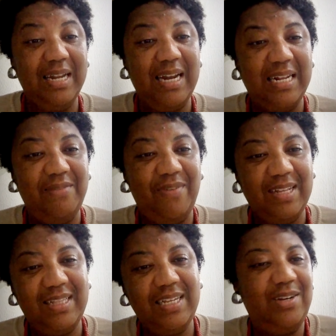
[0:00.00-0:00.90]
an
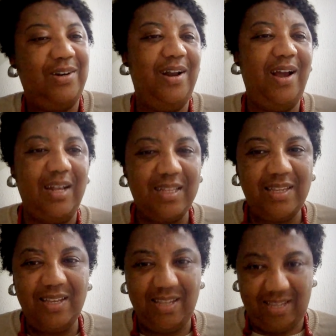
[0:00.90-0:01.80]
advantage or not.
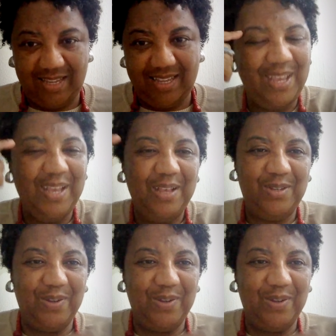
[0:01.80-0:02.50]
So,